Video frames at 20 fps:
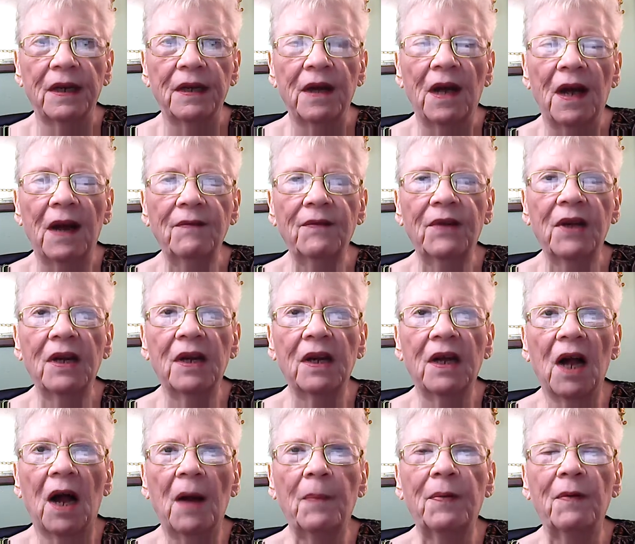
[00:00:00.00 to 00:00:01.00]
Now I've did a
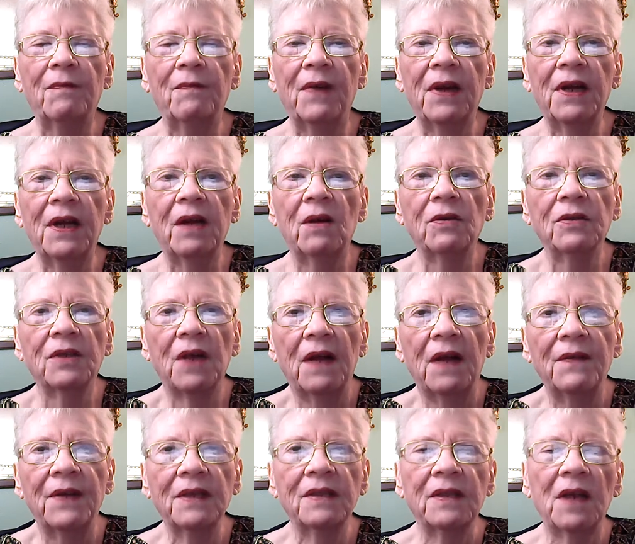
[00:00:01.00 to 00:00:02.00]
couple videos
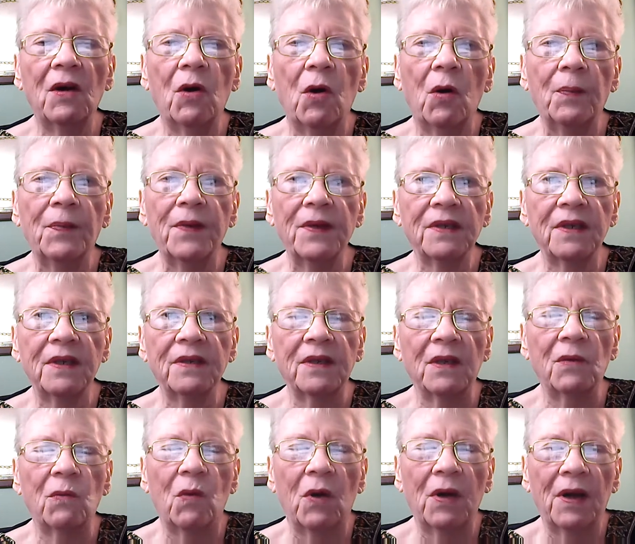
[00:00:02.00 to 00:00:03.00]
on this. I hope this
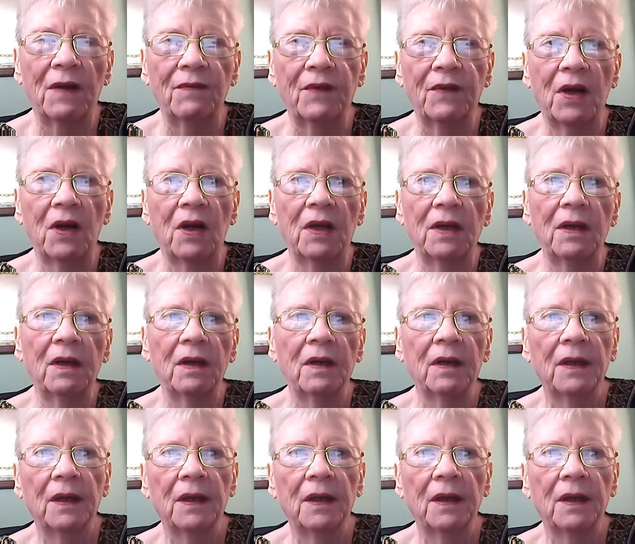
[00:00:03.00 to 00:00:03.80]
isn't one I've done.